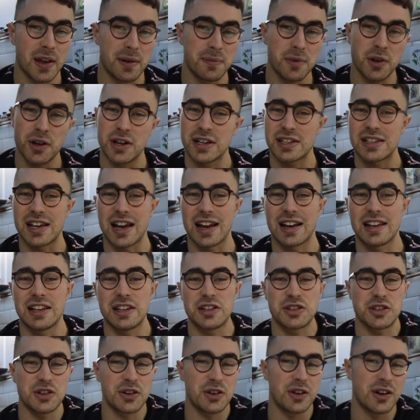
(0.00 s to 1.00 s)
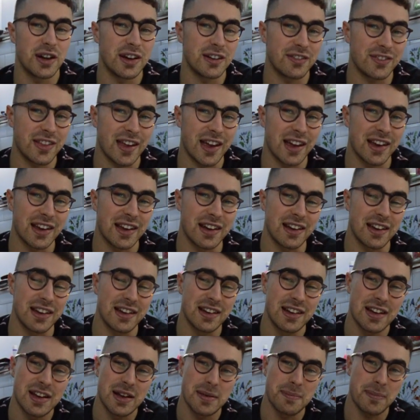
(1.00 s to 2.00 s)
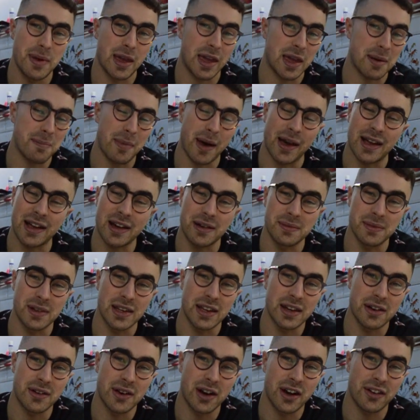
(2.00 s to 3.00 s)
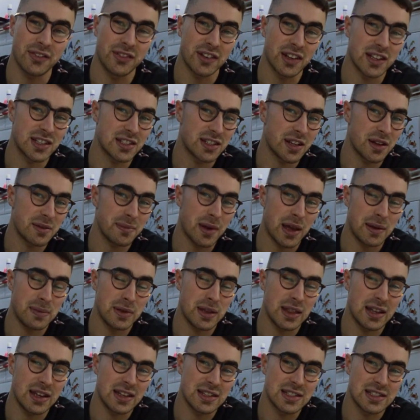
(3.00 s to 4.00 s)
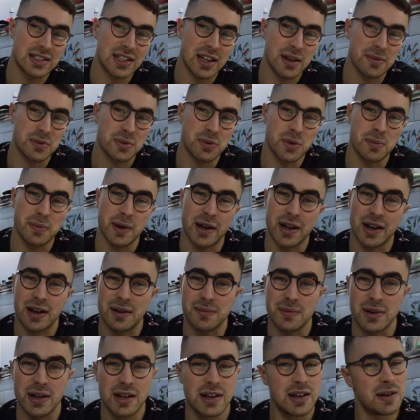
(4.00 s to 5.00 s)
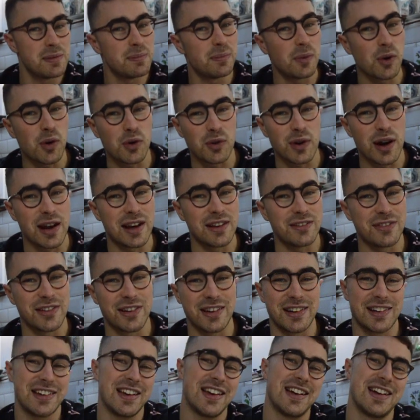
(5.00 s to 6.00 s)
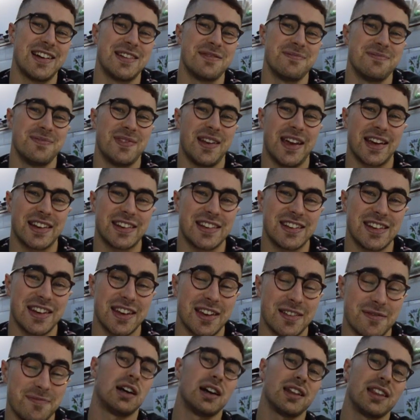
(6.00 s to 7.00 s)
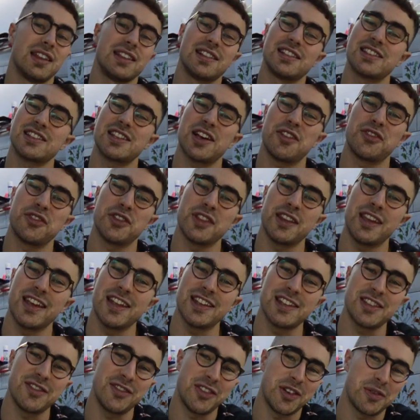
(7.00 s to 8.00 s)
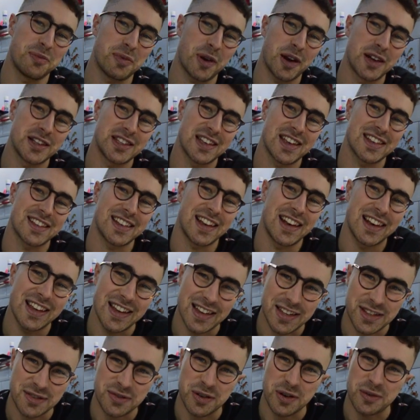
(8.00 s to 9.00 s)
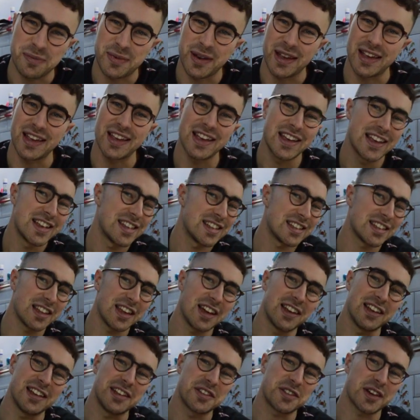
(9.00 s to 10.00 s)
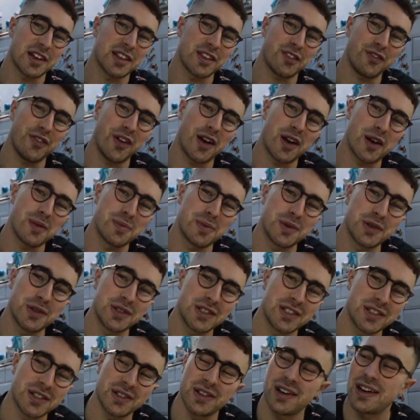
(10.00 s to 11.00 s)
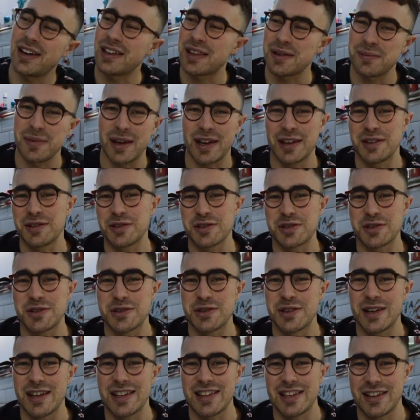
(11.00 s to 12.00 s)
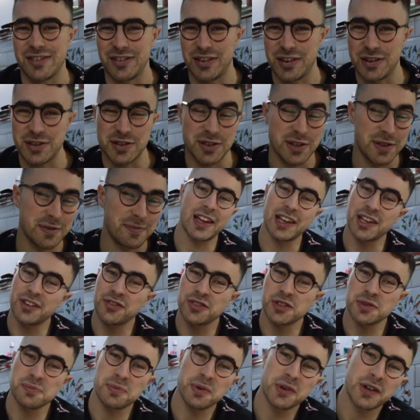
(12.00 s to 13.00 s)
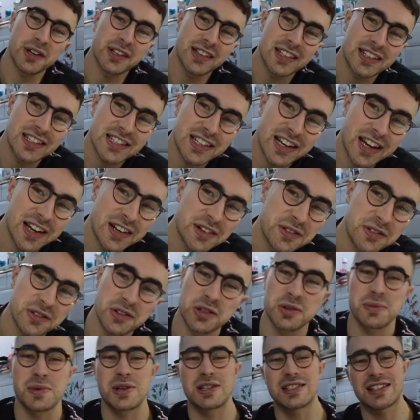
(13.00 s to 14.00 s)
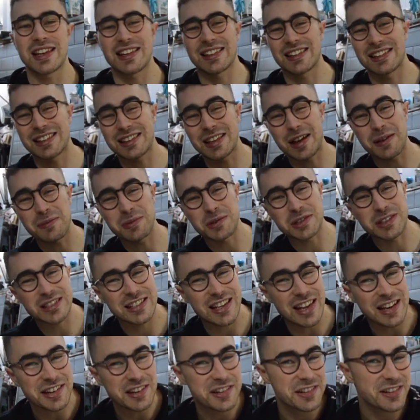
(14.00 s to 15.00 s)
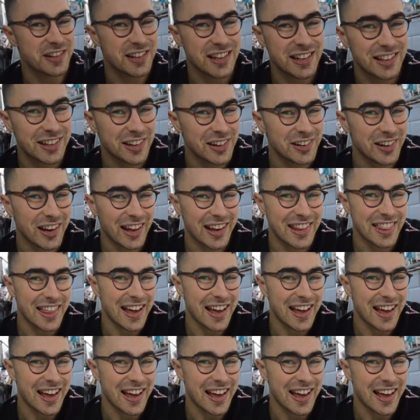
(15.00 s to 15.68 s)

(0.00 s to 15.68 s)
I'm not exactly sure if they're going to pick it back up the year after, so maybe these tips will become more relevant next year. I think the stuff on the interview process at least will be slightly transferable to other medical school interviews. Thank you for supporting the channel. We're almost at the double century, you know, like